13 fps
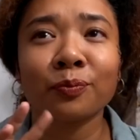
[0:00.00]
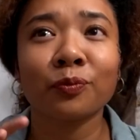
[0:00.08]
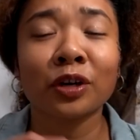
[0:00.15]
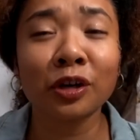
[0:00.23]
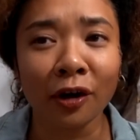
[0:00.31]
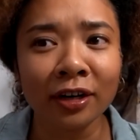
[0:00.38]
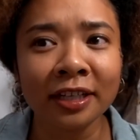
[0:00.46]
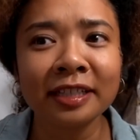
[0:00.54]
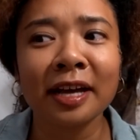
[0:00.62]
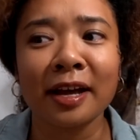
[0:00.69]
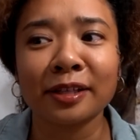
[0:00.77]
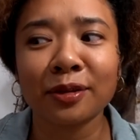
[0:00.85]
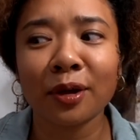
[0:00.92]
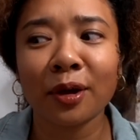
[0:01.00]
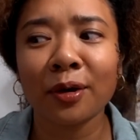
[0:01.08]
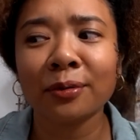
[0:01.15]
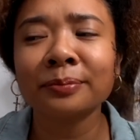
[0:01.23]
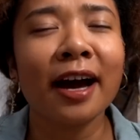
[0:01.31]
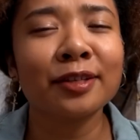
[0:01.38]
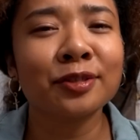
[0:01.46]
Regarding Kenny,
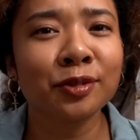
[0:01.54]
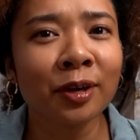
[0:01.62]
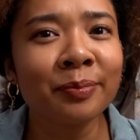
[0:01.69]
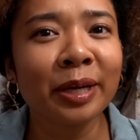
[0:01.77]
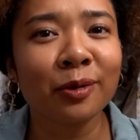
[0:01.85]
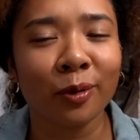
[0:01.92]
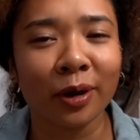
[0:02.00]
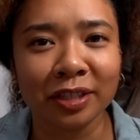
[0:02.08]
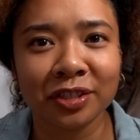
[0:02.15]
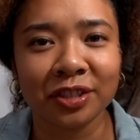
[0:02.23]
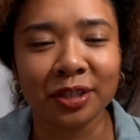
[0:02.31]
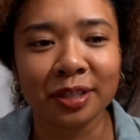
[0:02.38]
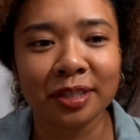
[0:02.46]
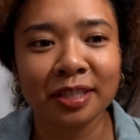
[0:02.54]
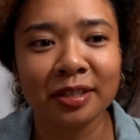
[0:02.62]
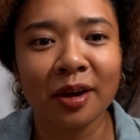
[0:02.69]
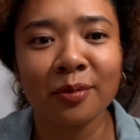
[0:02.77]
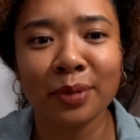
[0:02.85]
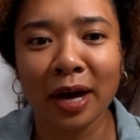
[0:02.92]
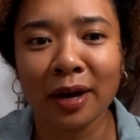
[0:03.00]
though, I still have my questions
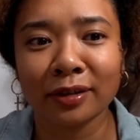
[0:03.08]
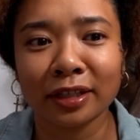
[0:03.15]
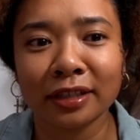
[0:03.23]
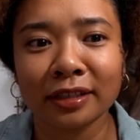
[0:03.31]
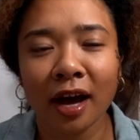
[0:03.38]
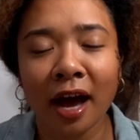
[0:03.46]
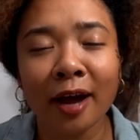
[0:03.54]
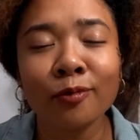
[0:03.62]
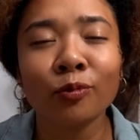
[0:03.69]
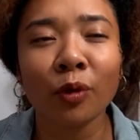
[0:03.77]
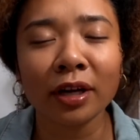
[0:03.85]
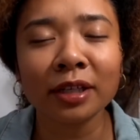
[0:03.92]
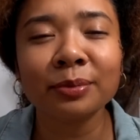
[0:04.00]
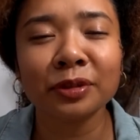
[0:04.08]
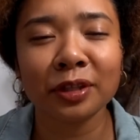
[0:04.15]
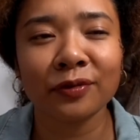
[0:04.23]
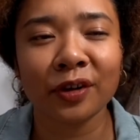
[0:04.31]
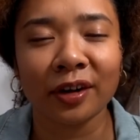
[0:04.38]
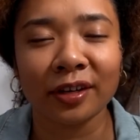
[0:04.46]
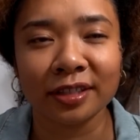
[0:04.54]
about it. I want to
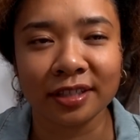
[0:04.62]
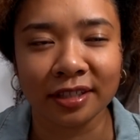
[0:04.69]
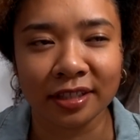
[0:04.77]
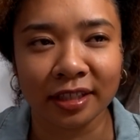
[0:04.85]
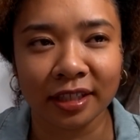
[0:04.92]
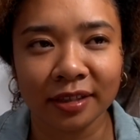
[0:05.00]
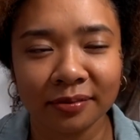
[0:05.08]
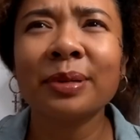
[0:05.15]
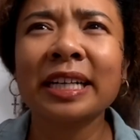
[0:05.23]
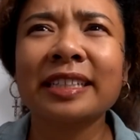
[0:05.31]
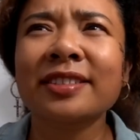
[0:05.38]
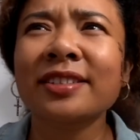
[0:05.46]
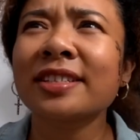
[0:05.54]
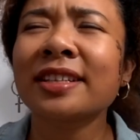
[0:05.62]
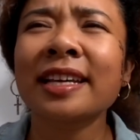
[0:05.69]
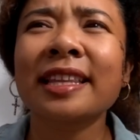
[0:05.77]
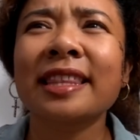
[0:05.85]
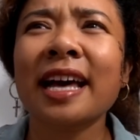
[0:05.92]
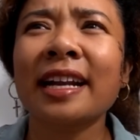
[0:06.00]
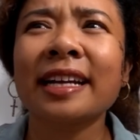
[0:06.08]
believe Konstantin, but just,
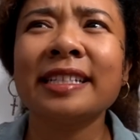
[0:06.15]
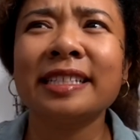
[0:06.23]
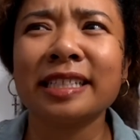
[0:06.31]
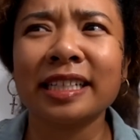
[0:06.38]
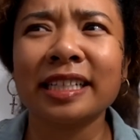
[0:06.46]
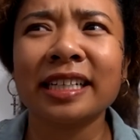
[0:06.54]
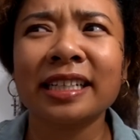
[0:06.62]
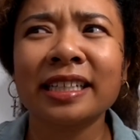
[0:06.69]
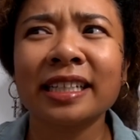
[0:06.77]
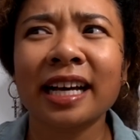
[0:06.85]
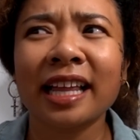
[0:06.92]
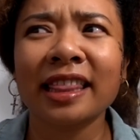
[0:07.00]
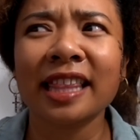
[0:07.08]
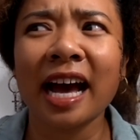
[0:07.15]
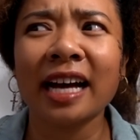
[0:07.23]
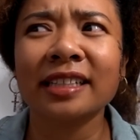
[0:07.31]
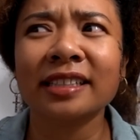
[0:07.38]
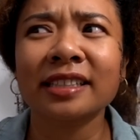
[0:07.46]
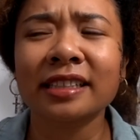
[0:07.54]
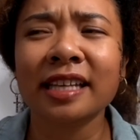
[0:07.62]
like, that idea
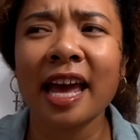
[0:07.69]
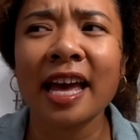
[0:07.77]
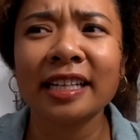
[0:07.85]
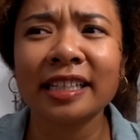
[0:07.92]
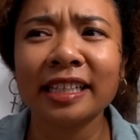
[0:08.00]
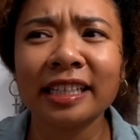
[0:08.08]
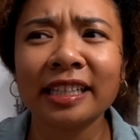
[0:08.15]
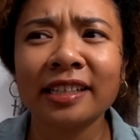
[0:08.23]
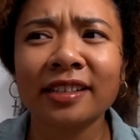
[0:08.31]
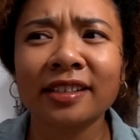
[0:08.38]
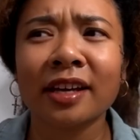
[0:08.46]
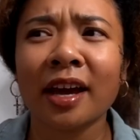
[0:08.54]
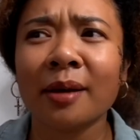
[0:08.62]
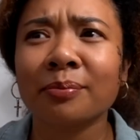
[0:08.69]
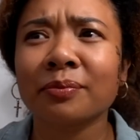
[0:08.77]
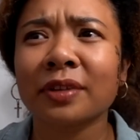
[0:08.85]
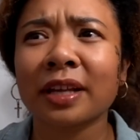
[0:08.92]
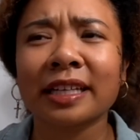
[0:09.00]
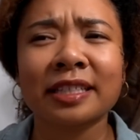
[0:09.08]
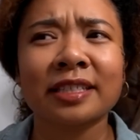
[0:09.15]
that Kenny kept,
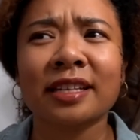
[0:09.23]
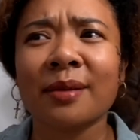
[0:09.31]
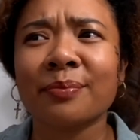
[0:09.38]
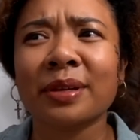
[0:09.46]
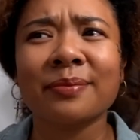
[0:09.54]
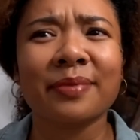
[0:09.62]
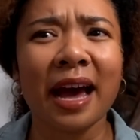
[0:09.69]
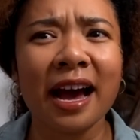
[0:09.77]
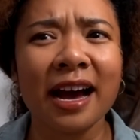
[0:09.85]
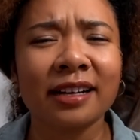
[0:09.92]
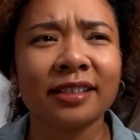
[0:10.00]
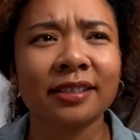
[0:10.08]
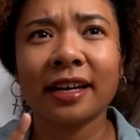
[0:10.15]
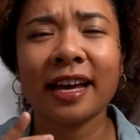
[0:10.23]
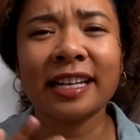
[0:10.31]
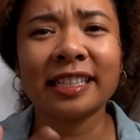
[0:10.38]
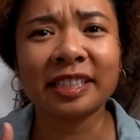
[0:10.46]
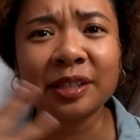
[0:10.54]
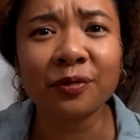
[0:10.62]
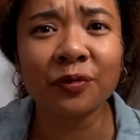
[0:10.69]
like, stepping back
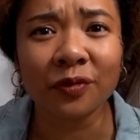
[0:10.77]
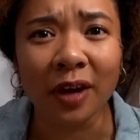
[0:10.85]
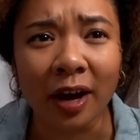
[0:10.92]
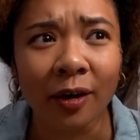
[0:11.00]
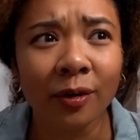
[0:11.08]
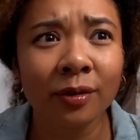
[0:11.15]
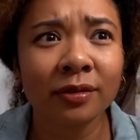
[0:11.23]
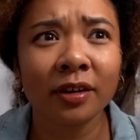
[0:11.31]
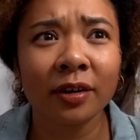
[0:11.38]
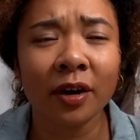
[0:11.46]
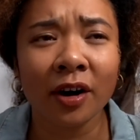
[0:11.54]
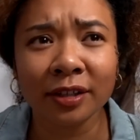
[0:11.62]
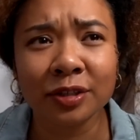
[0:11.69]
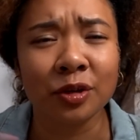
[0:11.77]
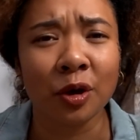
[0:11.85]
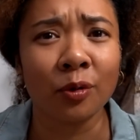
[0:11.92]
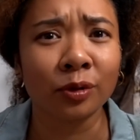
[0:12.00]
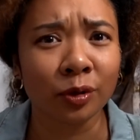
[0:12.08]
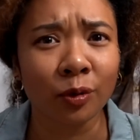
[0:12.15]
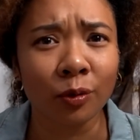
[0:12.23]
and he fell on his
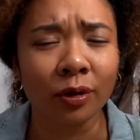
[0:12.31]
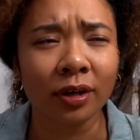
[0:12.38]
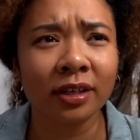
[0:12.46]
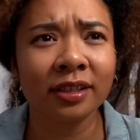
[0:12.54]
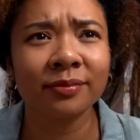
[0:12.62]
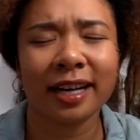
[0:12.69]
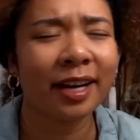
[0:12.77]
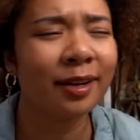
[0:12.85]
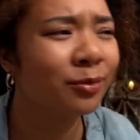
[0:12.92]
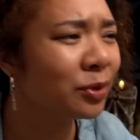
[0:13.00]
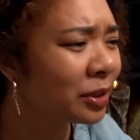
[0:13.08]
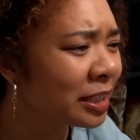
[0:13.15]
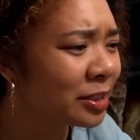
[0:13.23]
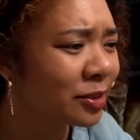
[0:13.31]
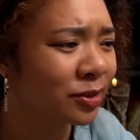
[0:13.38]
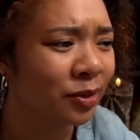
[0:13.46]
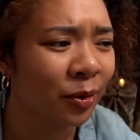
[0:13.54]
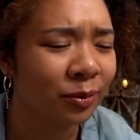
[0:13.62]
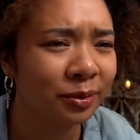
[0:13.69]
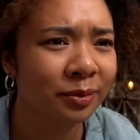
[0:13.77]
own accord, I really
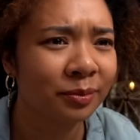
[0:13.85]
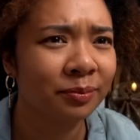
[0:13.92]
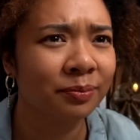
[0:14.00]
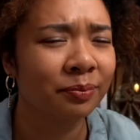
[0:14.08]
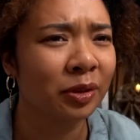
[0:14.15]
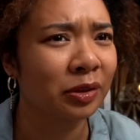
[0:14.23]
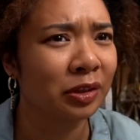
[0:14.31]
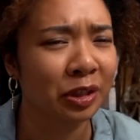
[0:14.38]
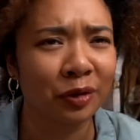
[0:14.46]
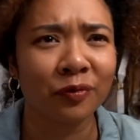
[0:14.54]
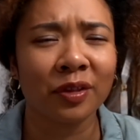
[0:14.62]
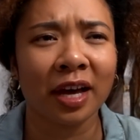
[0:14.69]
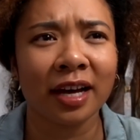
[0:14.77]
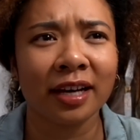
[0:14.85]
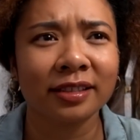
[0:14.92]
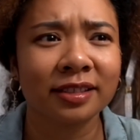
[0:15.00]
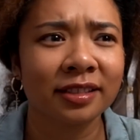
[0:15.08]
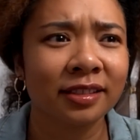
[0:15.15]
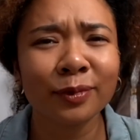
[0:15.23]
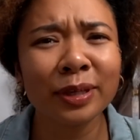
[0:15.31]
don't believe
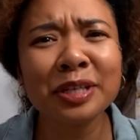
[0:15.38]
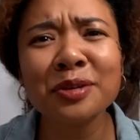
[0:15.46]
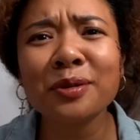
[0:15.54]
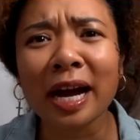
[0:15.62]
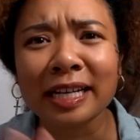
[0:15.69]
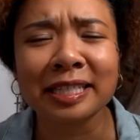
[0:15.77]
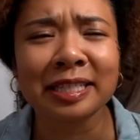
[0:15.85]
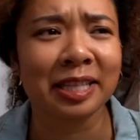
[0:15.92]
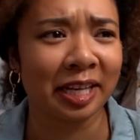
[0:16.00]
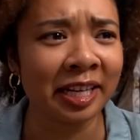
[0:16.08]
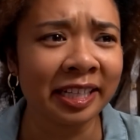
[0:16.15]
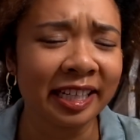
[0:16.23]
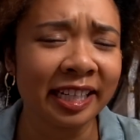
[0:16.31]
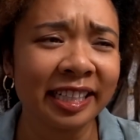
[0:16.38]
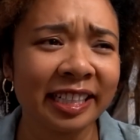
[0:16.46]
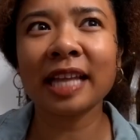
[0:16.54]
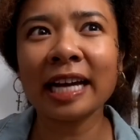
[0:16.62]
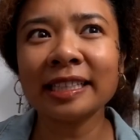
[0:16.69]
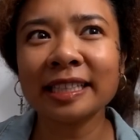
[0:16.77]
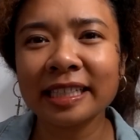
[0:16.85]
that. What do you guys think?
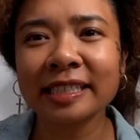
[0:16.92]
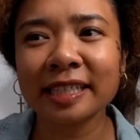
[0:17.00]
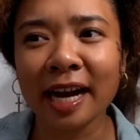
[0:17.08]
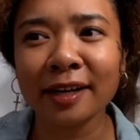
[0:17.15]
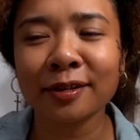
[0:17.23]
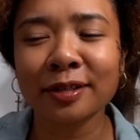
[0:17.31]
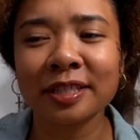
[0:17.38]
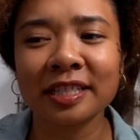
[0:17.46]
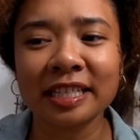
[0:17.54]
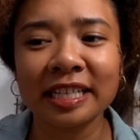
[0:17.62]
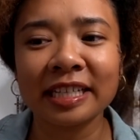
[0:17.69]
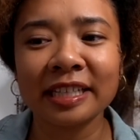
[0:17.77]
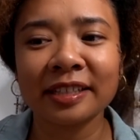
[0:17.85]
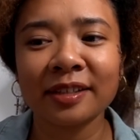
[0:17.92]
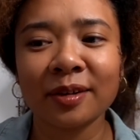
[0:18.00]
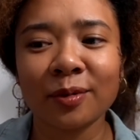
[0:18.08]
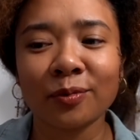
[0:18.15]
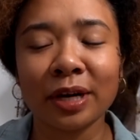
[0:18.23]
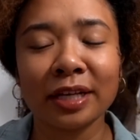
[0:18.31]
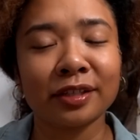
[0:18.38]
That entire scene
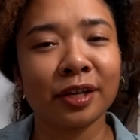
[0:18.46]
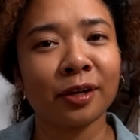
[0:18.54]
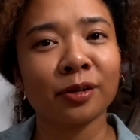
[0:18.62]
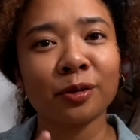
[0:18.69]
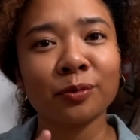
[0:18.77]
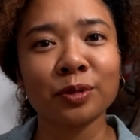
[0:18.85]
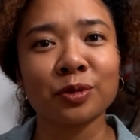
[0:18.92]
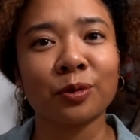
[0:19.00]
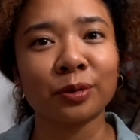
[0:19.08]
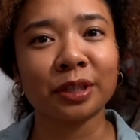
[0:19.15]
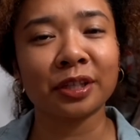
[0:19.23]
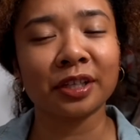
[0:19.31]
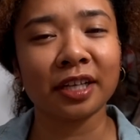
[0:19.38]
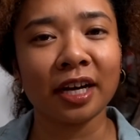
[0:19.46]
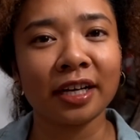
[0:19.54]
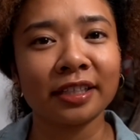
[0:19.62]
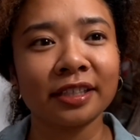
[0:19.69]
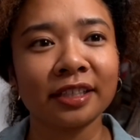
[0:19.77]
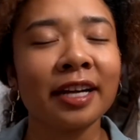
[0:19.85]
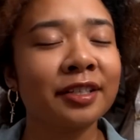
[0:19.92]
when Carolyn was holding the
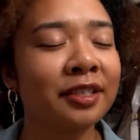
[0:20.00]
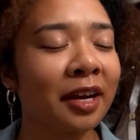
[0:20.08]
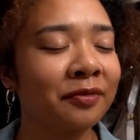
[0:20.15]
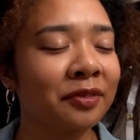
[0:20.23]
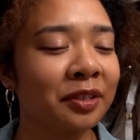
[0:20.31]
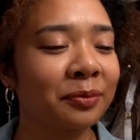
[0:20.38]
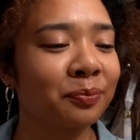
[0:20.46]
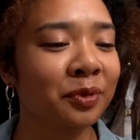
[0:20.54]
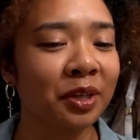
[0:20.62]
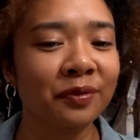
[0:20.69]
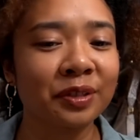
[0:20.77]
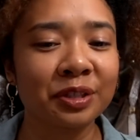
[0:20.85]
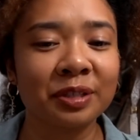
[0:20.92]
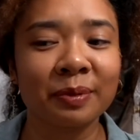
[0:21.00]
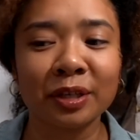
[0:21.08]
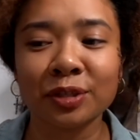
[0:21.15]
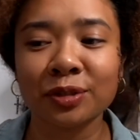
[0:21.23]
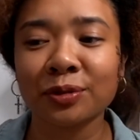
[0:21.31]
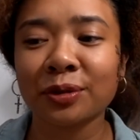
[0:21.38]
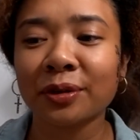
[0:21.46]
gun, I just have to give a
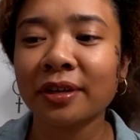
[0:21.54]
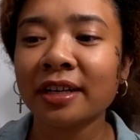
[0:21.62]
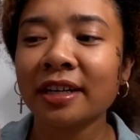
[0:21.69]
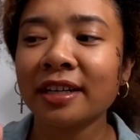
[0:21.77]
special,